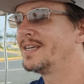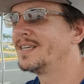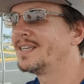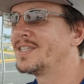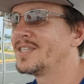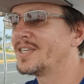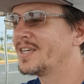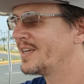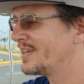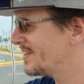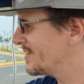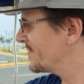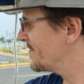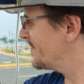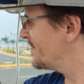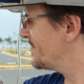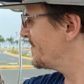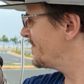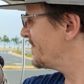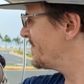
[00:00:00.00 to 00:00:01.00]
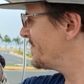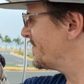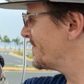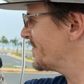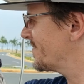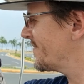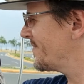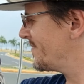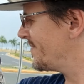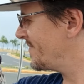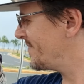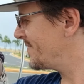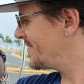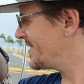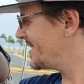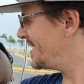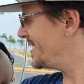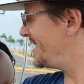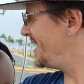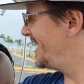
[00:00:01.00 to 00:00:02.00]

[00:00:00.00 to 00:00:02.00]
Man, the airport there over there, so.